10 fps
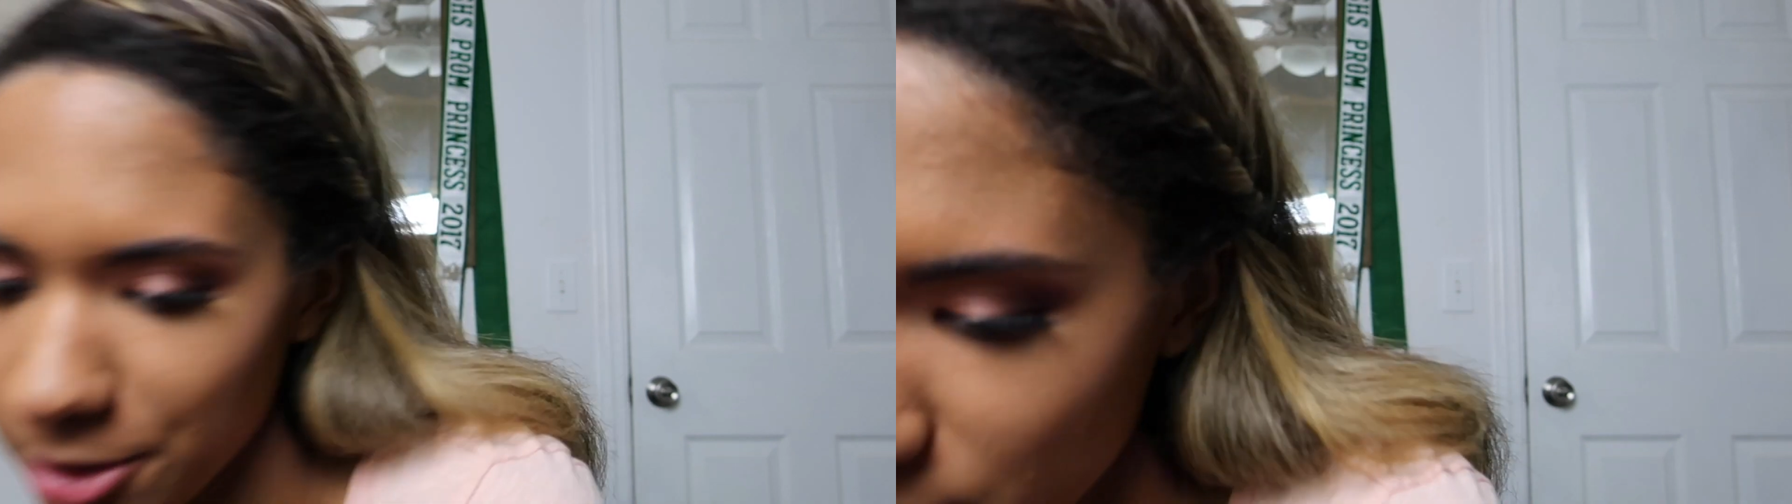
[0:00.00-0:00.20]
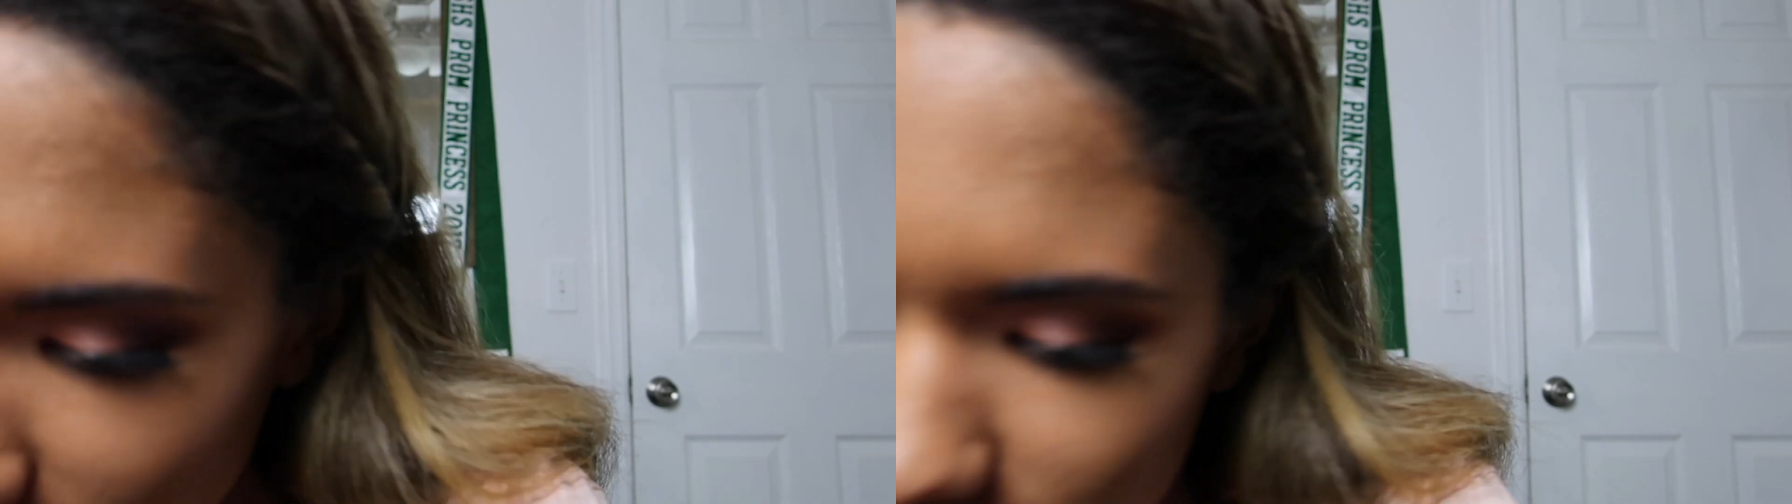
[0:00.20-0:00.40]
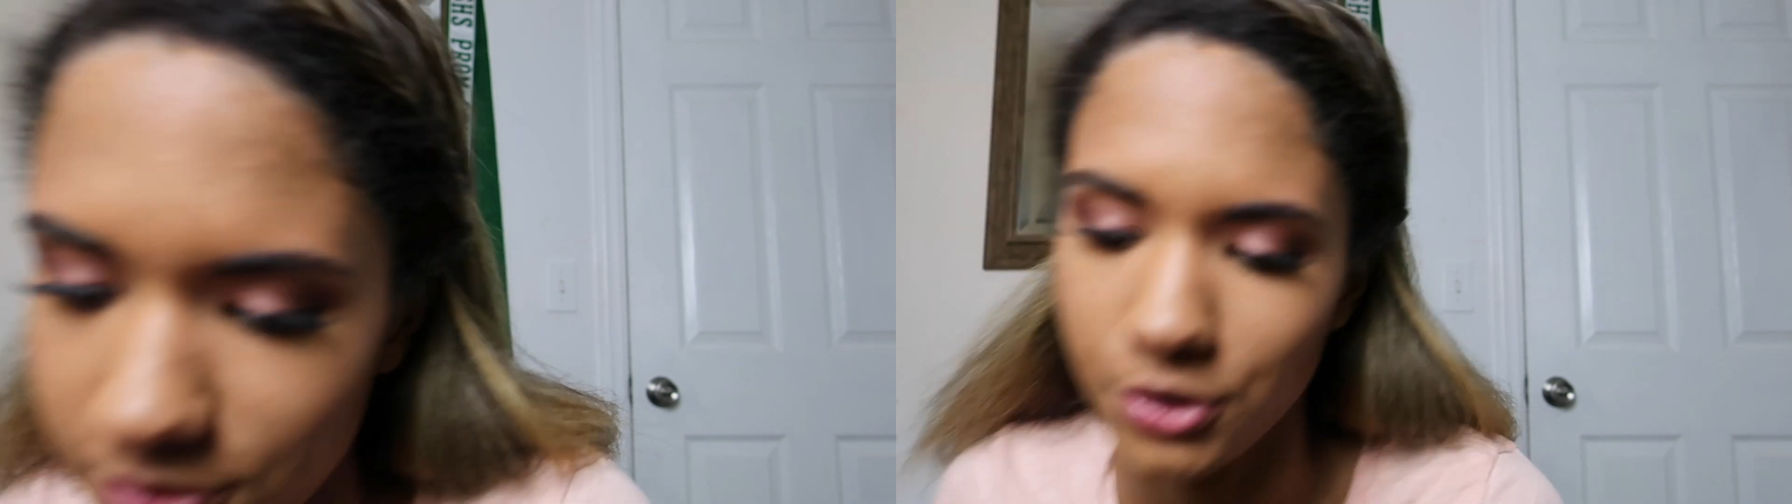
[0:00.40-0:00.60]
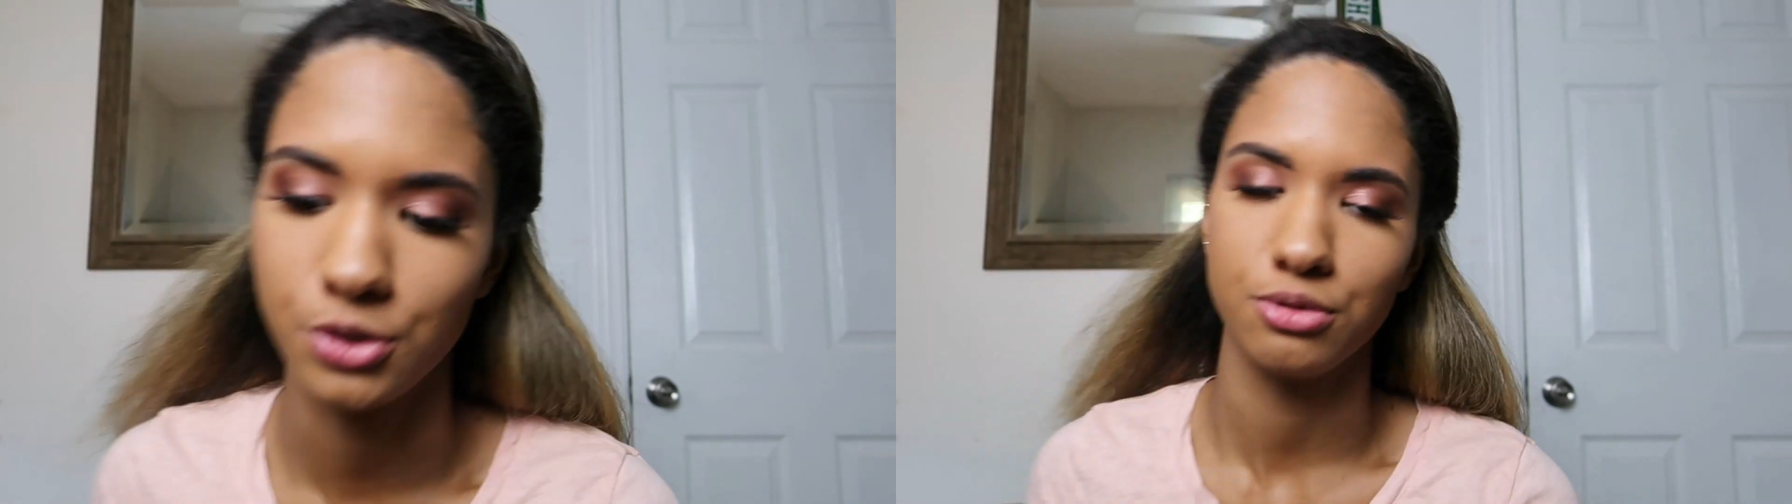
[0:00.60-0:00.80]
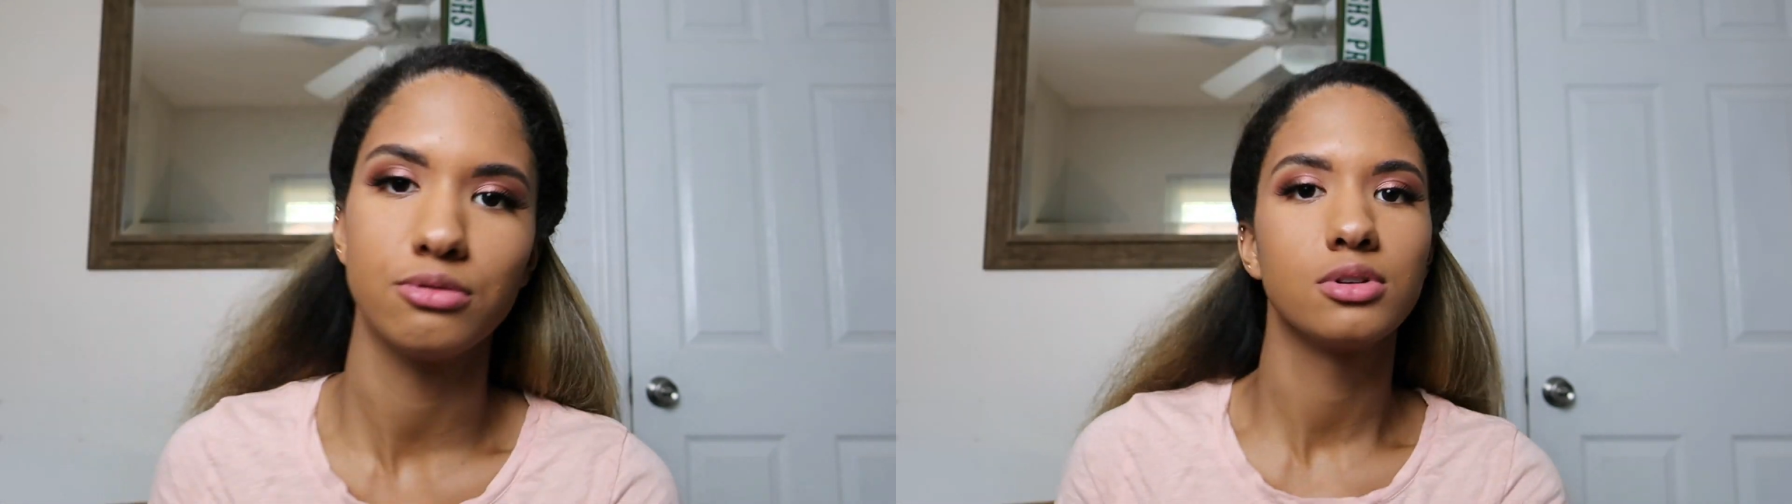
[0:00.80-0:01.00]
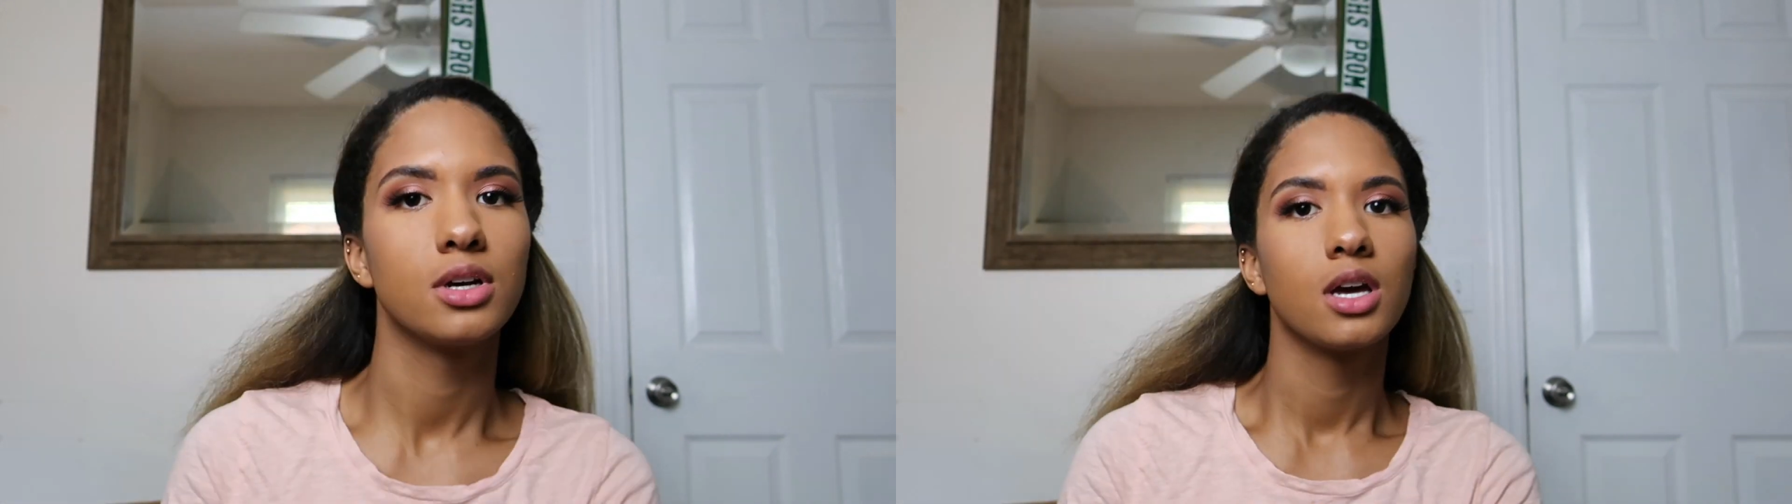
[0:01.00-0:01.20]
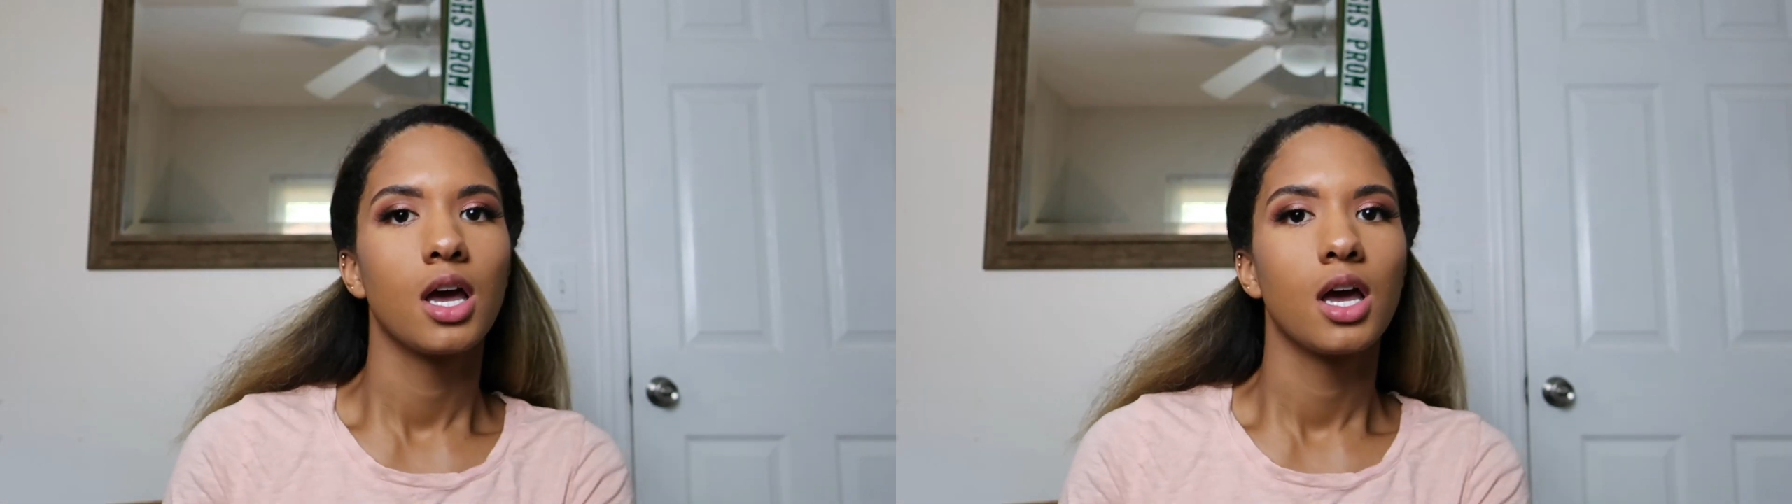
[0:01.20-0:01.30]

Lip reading: and if you